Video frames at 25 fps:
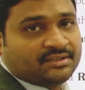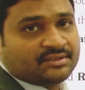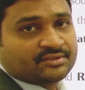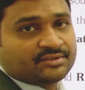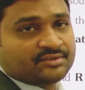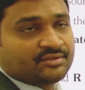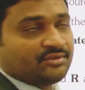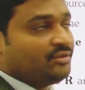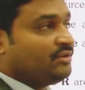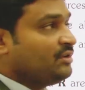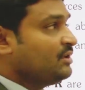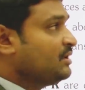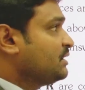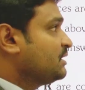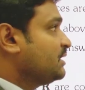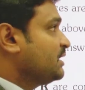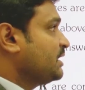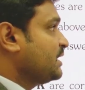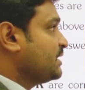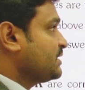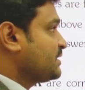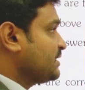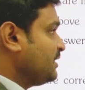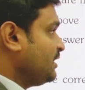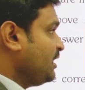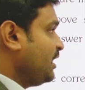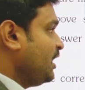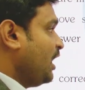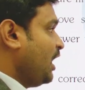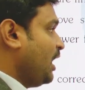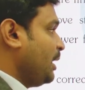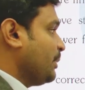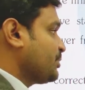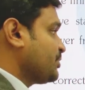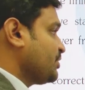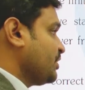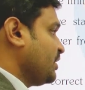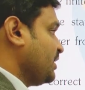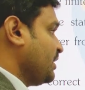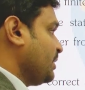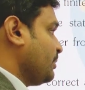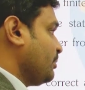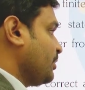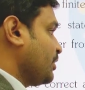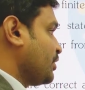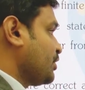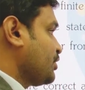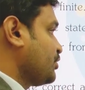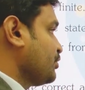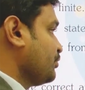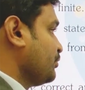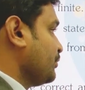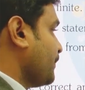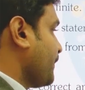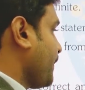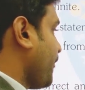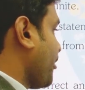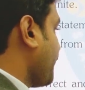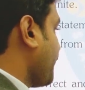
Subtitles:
So that is the option number 2.